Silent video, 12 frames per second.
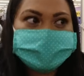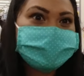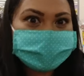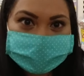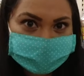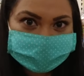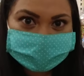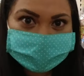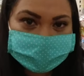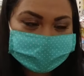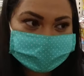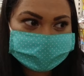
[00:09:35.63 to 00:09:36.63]
You only get
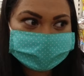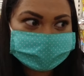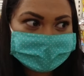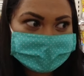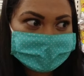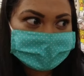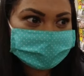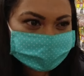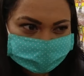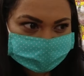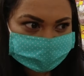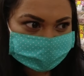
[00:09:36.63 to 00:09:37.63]
them in the
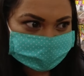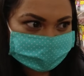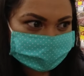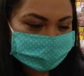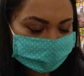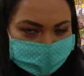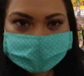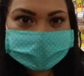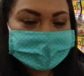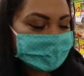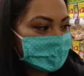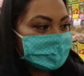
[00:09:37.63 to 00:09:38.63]
movie theaters. Yeah.
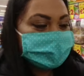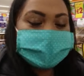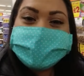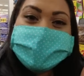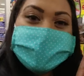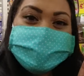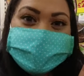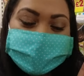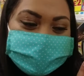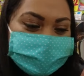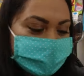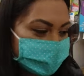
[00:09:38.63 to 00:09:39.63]
Yay,
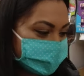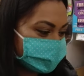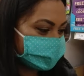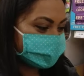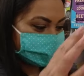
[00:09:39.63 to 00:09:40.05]
pick and mix.